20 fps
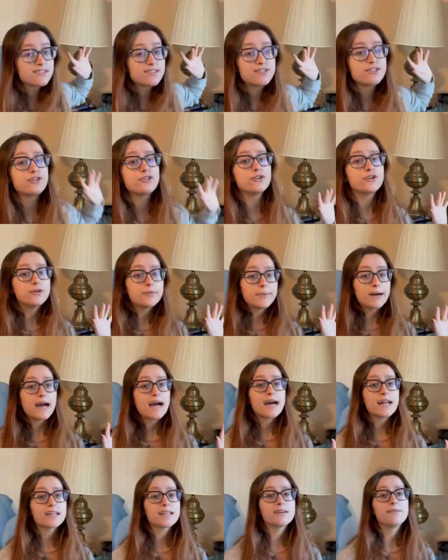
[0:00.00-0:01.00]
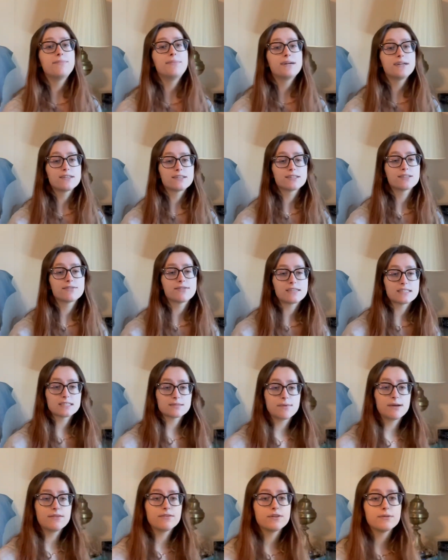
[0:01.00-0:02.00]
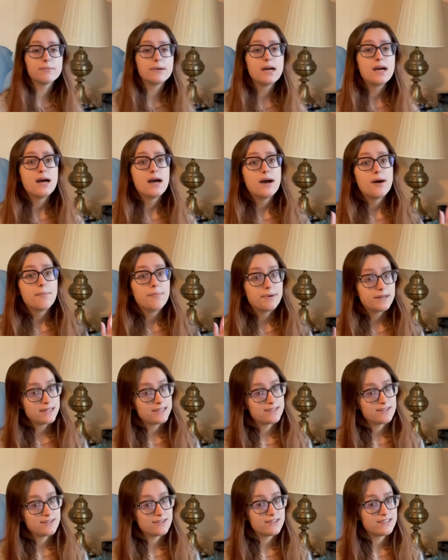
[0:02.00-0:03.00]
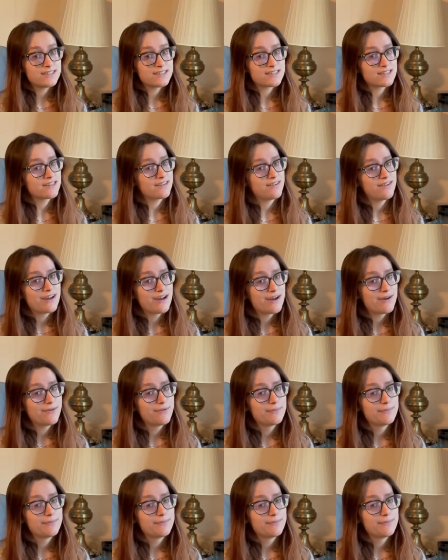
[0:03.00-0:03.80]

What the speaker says: too bad compared to the rest of my room, but it still needs a little help.